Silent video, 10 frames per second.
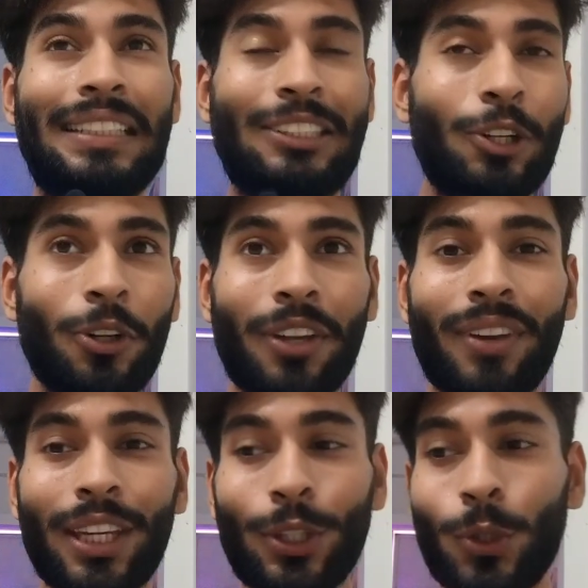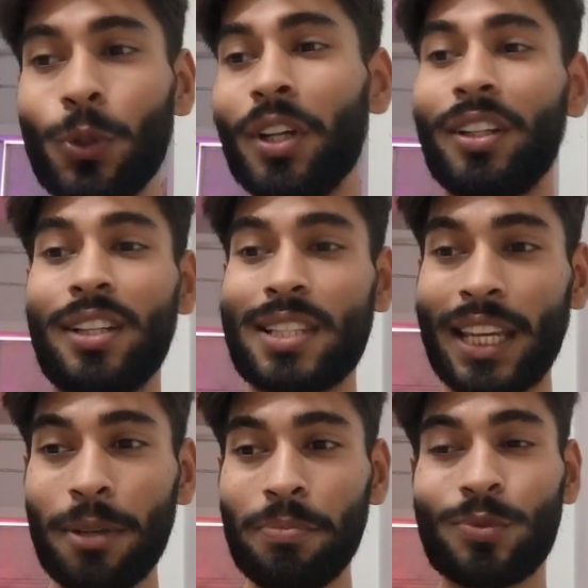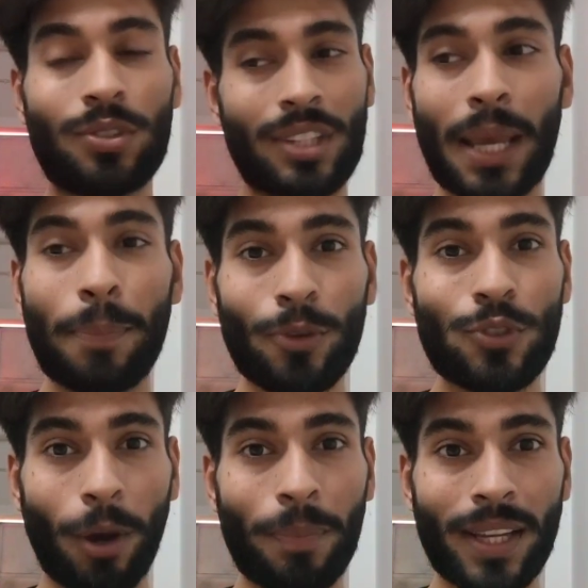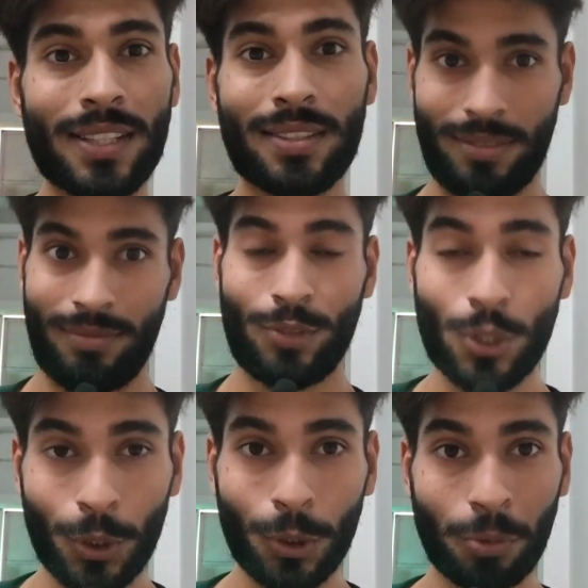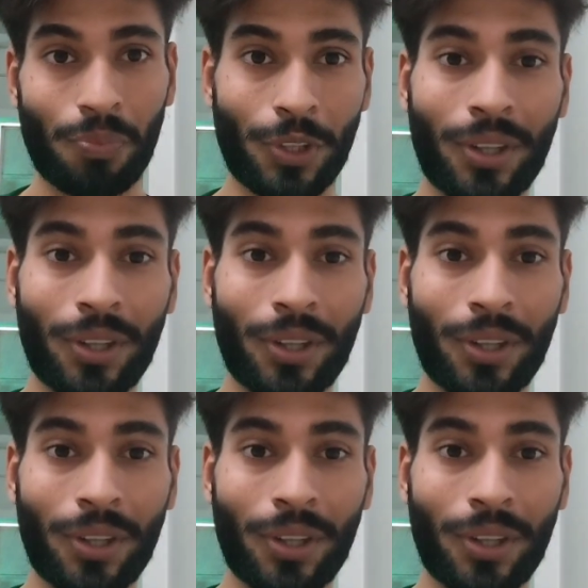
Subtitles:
giving you the same type of topics to you.